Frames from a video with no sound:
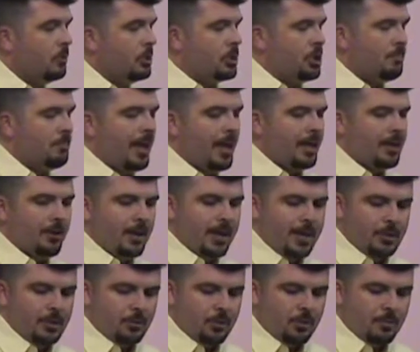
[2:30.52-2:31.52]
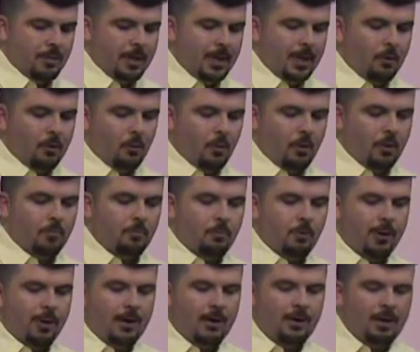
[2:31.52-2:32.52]
Would you bow your heads with me in a word of
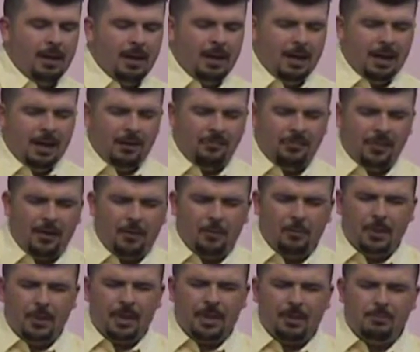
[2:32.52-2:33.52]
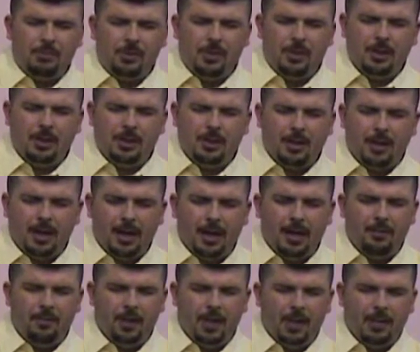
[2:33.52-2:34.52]
prayer? Our Father, we come to you
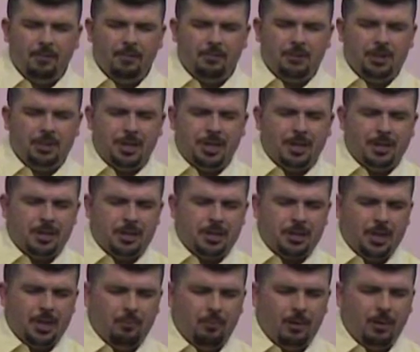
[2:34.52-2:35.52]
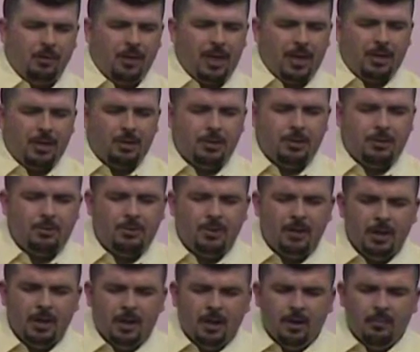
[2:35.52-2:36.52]
tonight in the name of Jesus, and we thank you
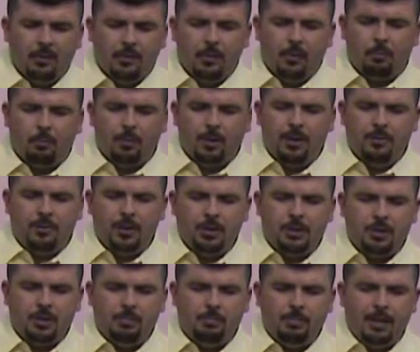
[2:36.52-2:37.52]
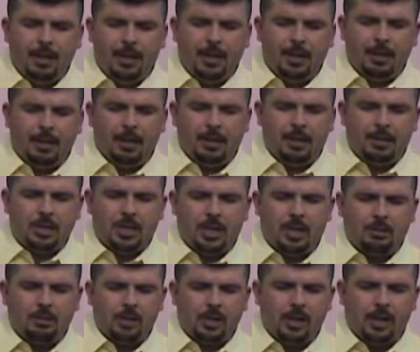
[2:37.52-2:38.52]
for the privilege of being in God's
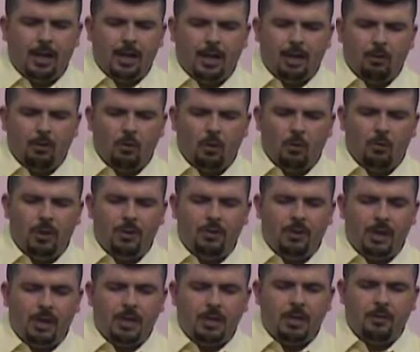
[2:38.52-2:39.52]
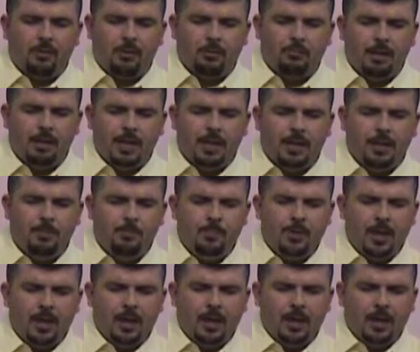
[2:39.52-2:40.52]
house tonight. Lord, we thank you for men
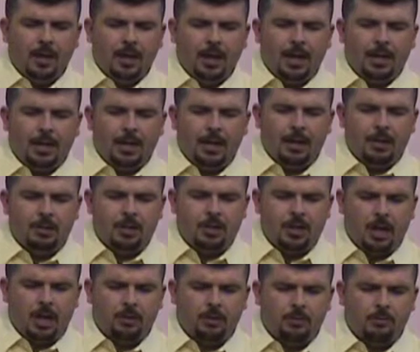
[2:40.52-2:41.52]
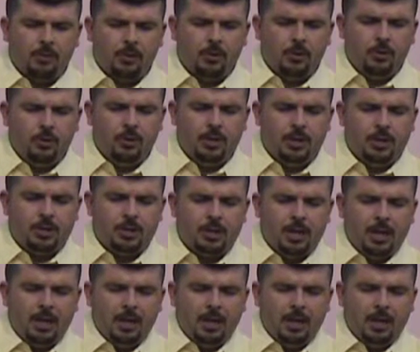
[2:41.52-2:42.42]
like Kelly Shackelford, who is